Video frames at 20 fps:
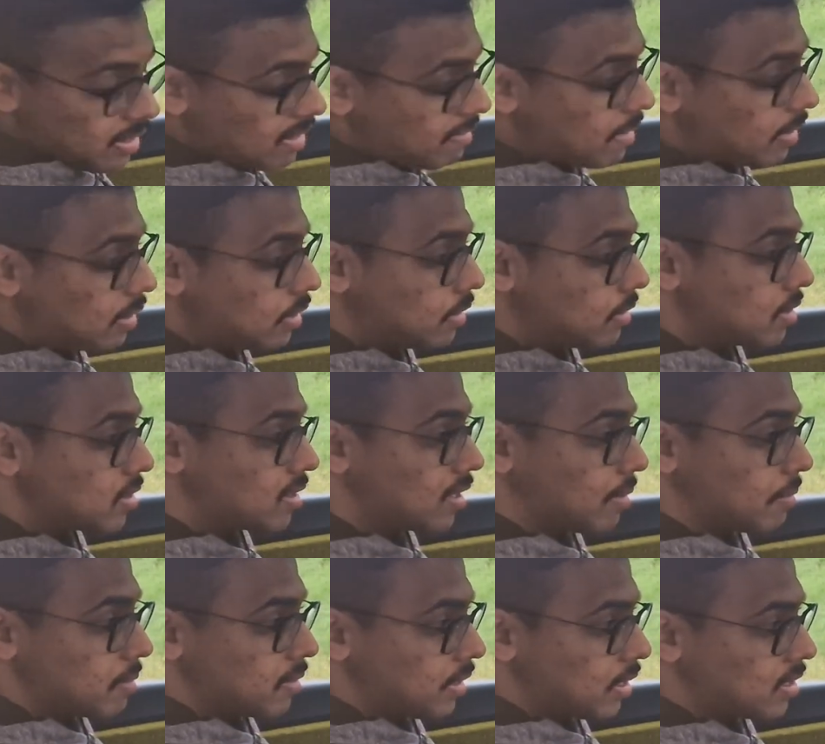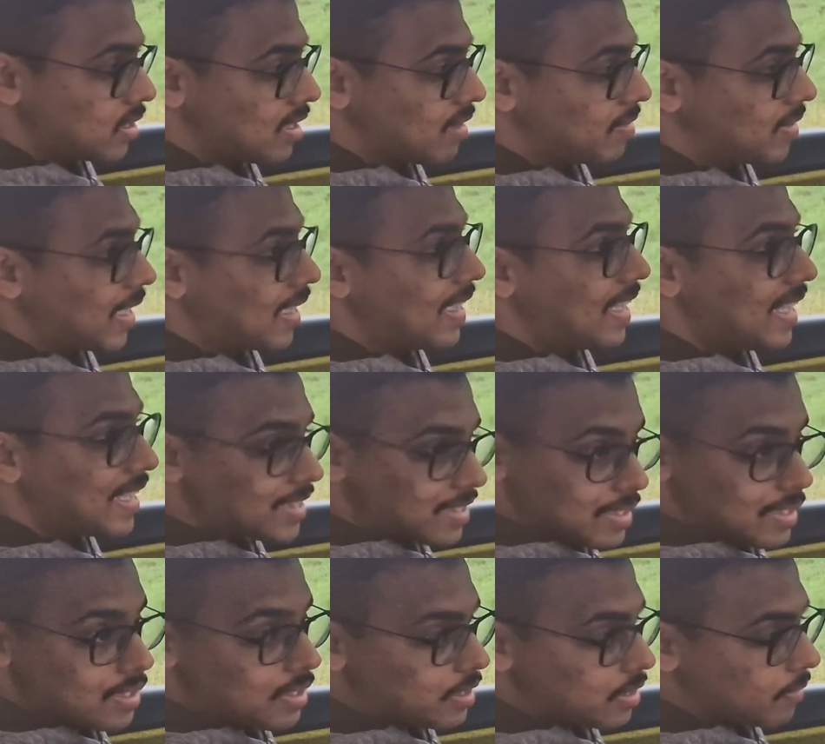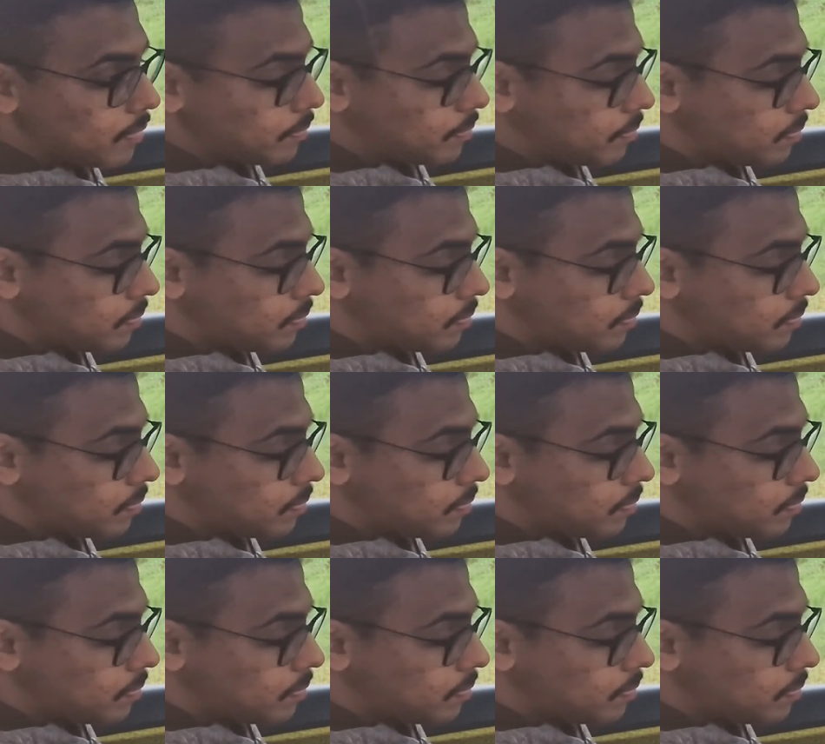even the stuff that isn't